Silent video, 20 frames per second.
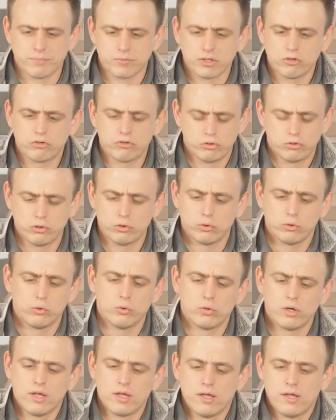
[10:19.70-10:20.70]

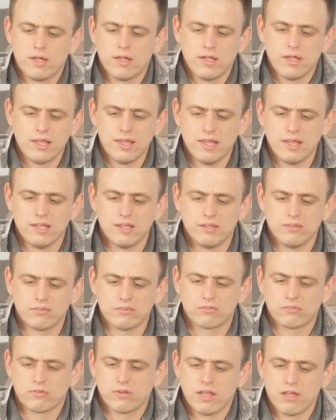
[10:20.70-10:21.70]
Two
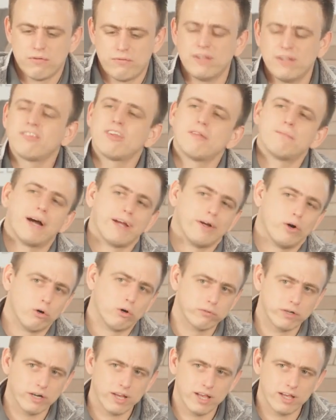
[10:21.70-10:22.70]
is if it's in my
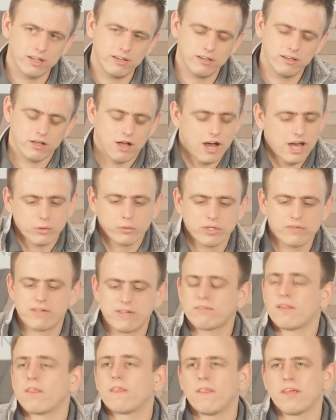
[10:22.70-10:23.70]
overhead, I don't even have
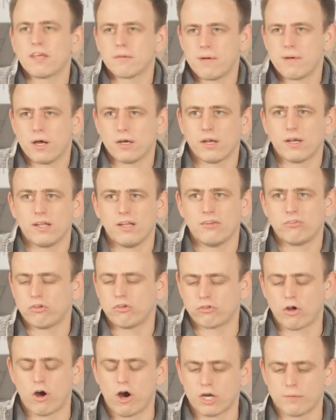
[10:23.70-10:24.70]
to think about it. It's
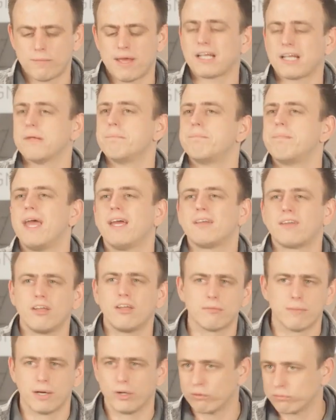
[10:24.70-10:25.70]
just automatically baked
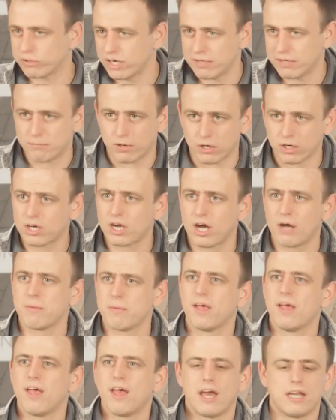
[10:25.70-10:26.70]
into my overhead markup,
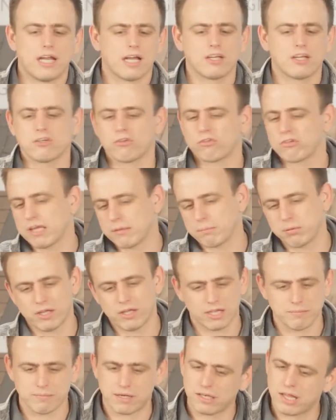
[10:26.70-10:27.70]
and I can just like plug
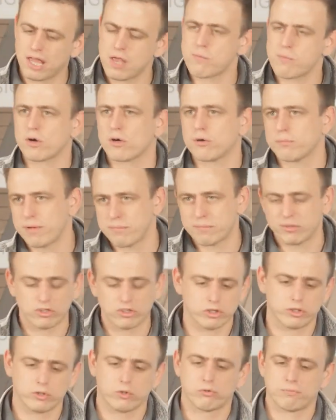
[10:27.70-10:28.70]
in my labor and my
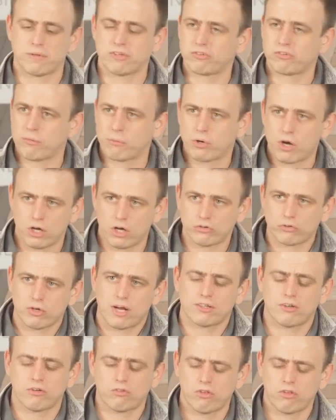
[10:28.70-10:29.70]
materials, my
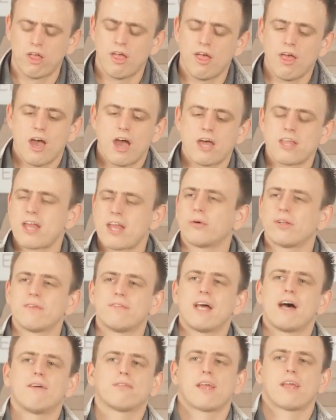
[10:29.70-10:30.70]
subcontractors, and I don't even
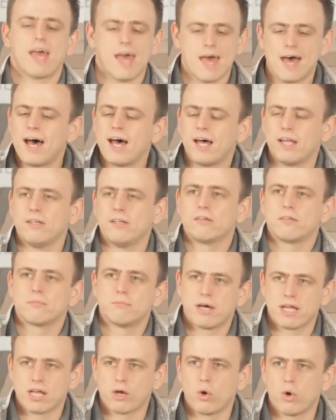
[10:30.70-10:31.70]
have to add
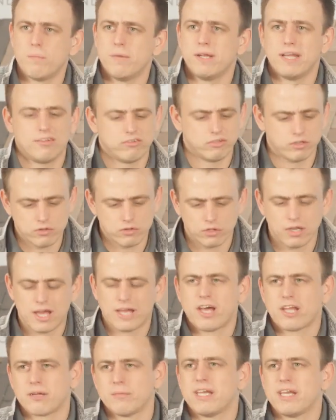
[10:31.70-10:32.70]
my equipment as another line
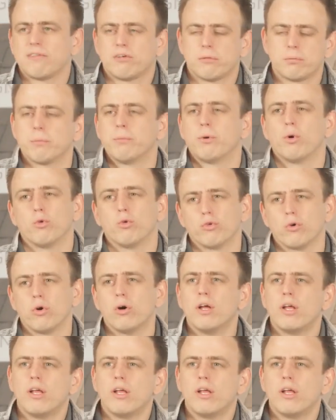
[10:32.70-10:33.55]
item in every proposal,